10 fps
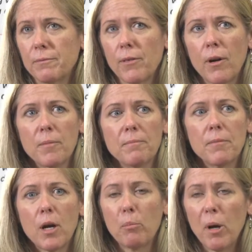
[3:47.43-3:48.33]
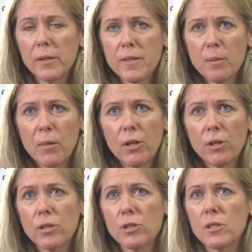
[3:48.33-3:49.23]
from our
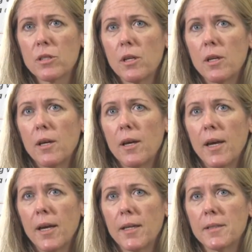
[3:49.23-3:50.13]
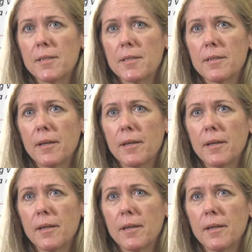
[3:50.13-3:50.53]
policymakers, and